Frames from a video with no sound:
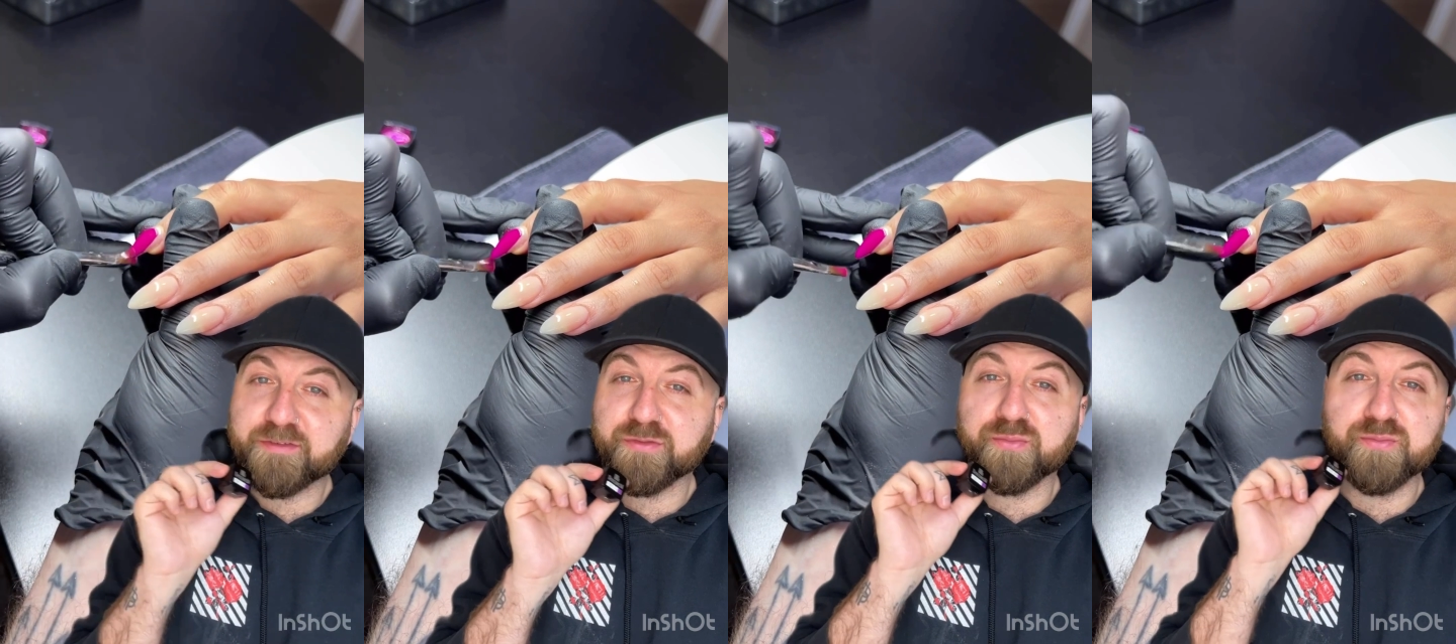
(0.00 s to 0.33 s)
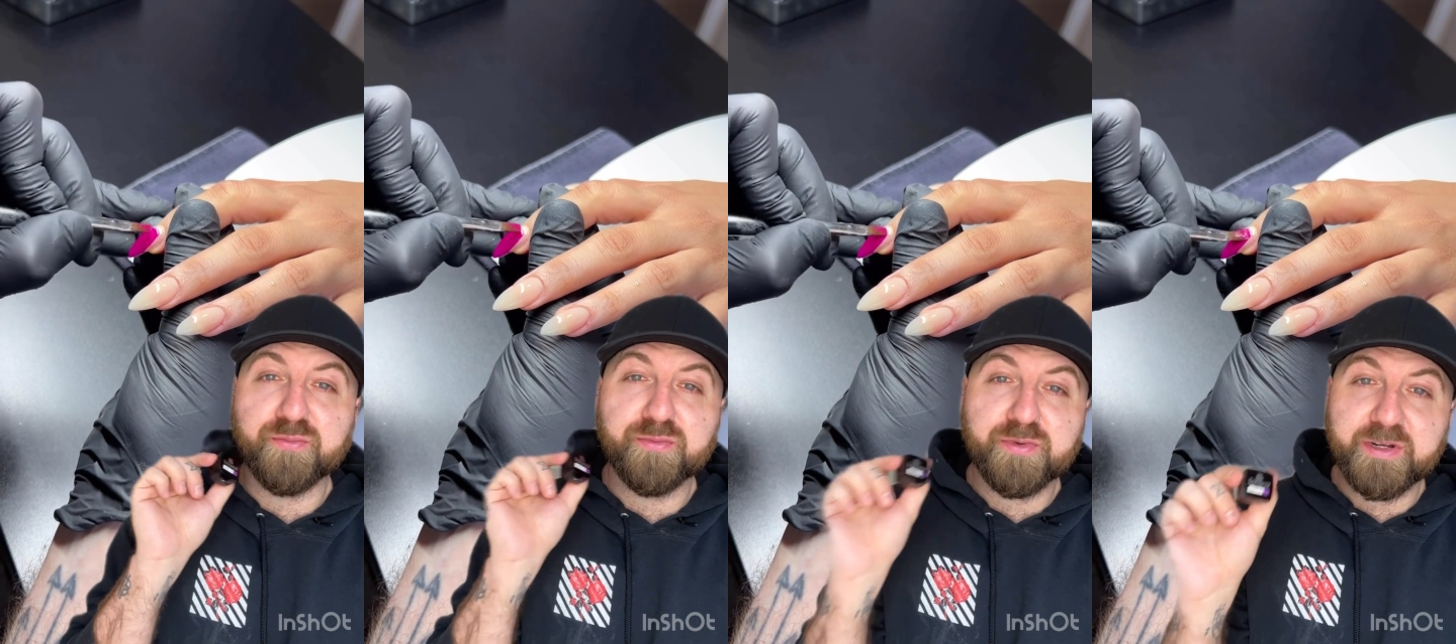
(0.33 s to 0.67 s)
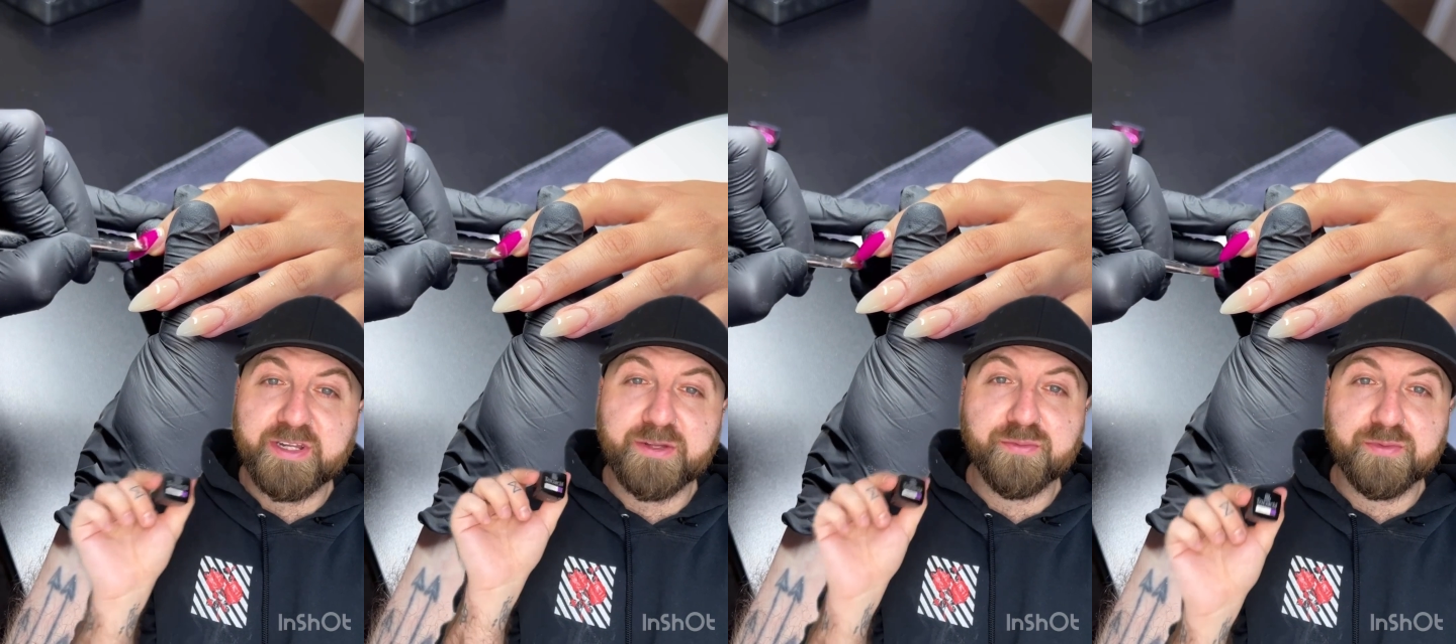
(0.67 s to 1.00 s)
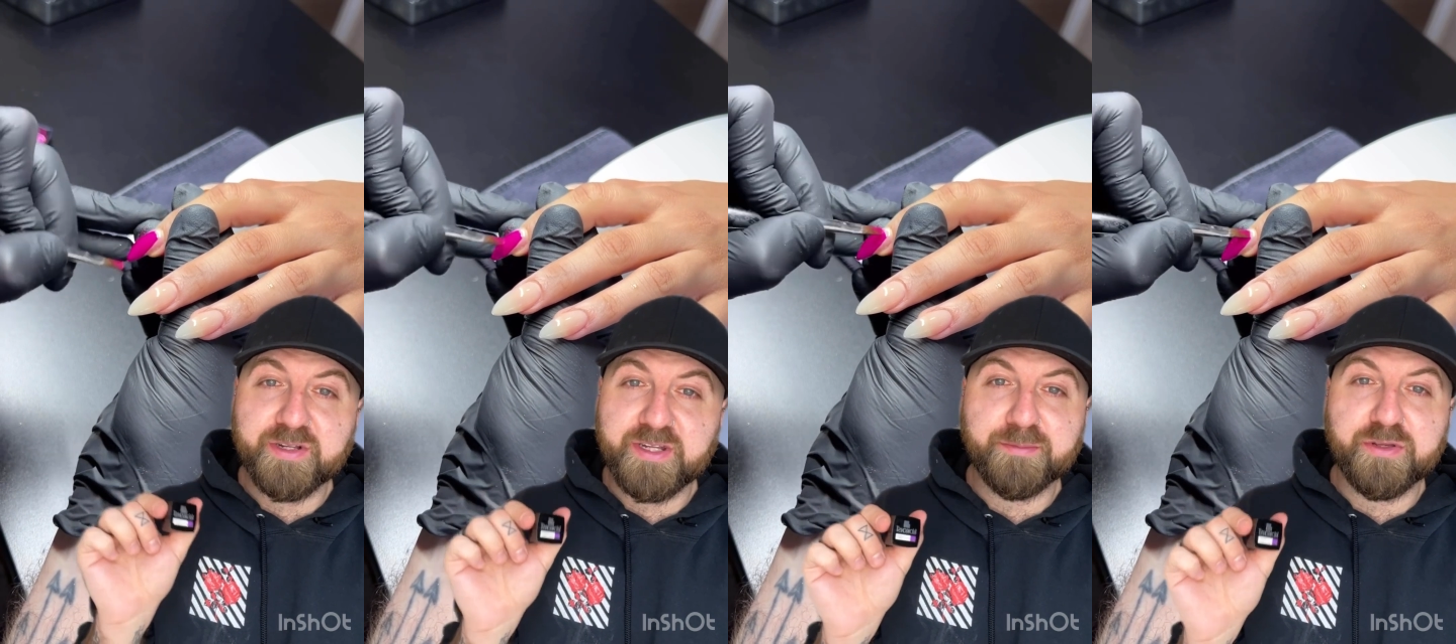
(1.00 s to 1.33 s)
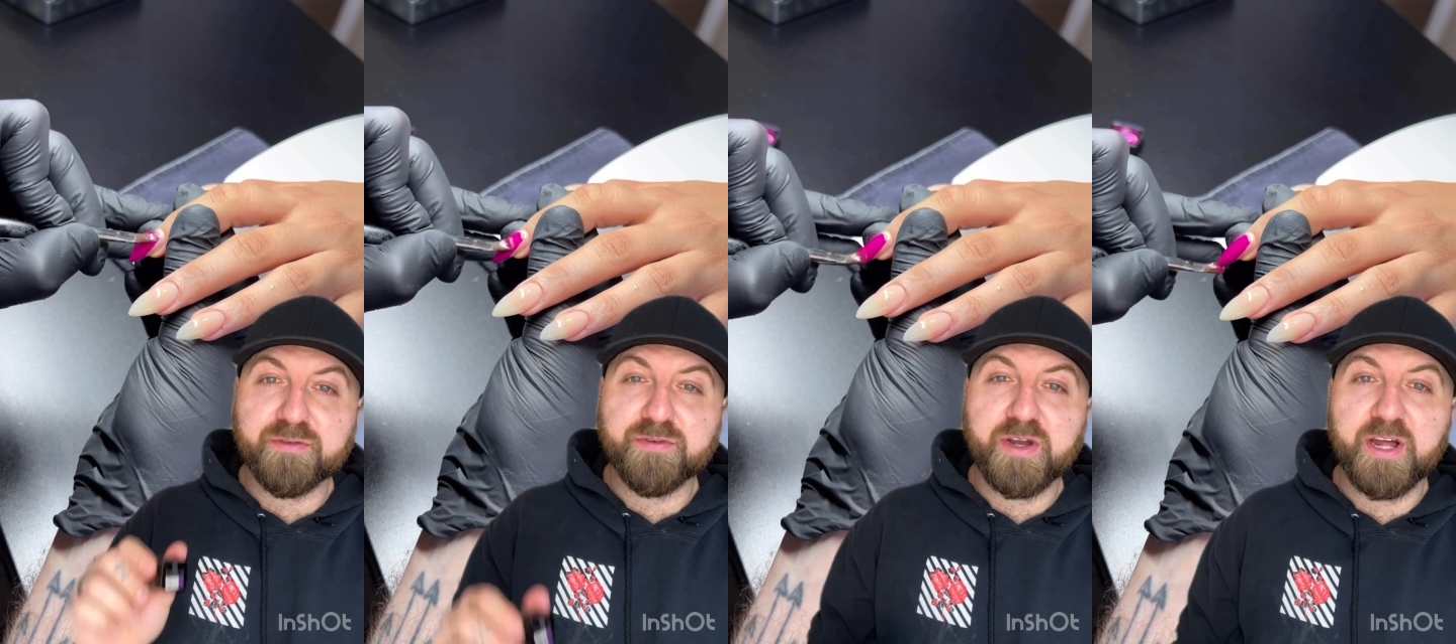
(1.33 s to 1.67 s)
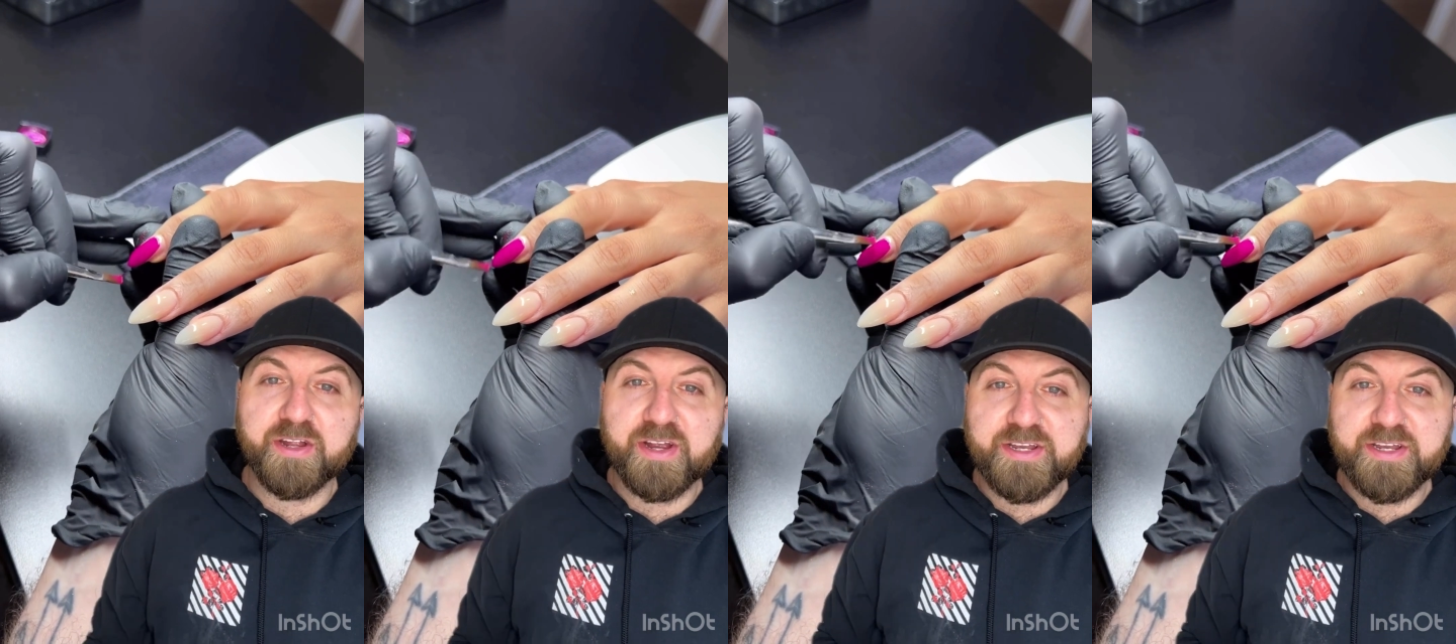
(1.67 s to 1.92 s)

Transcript: This is a really, really beautiful color,